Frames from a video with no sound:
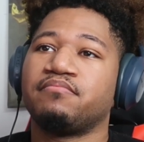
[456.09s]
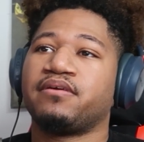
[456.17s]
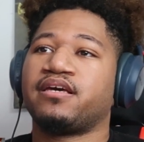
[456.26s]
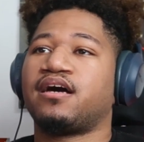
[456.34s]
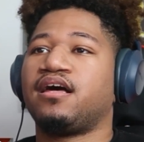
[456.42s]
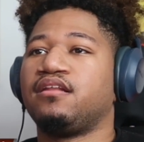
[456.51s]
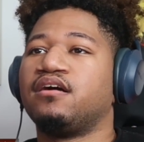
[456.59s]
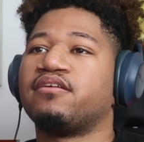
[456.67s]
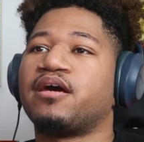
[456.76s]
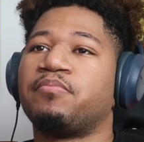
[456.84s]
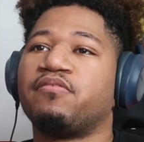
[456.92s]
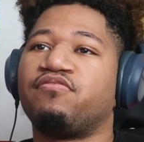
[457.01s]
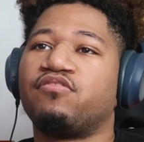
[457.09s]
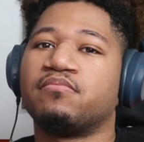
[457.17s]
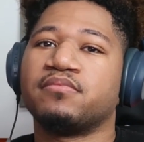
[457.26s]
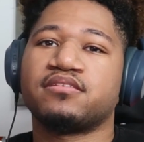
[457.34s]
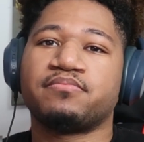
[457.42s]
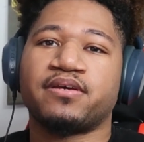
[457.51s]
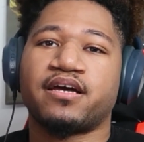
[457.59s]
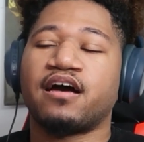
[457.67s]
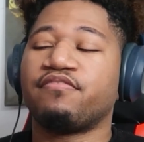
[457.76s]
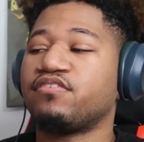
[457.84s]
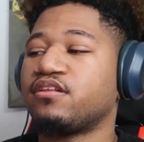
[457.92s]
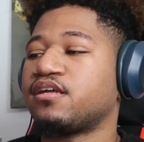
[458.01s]
Man, I love that performance, man.
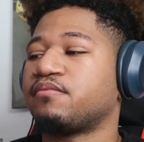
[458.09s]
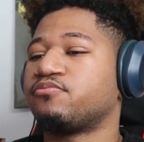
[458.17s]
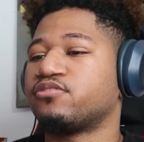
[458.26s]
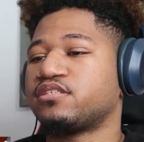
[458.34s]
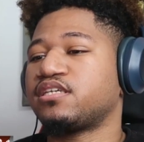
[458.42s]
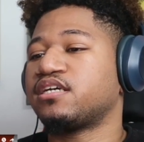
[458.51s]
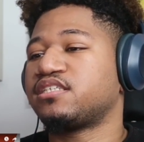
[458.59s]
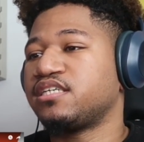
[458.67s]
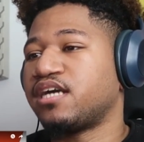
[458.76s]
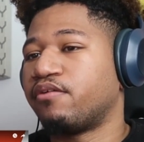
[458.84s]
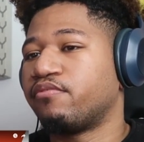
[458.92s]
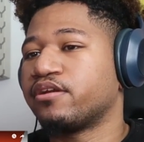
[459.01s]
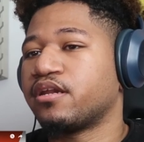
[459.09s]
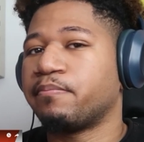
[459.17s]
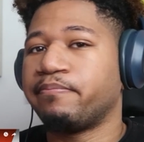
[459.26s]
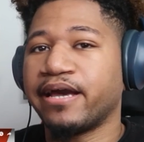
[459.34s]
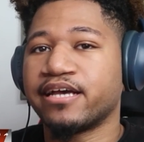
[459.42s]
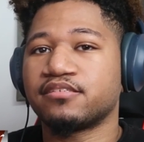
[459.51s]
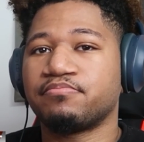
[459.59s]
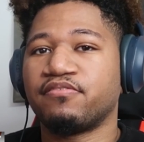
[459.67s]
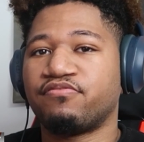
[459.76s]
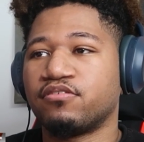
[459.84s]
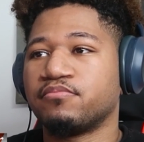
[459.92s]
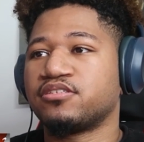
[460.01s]
I feel like Morissette, she got one of the best
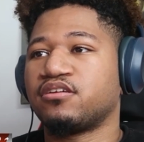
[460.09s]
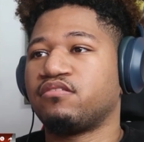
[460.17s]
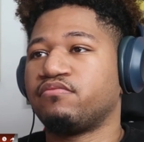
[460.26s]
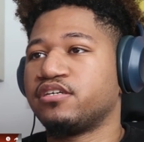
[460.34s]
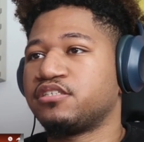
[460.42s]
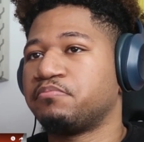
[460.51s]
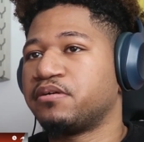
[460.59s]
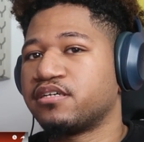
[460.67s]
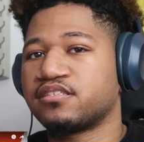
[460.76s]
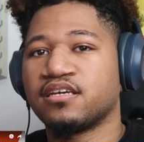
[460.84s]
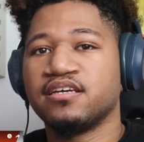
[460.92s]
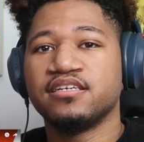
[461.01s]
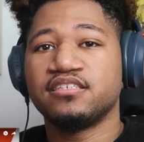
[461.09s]
performances on Wish Bus.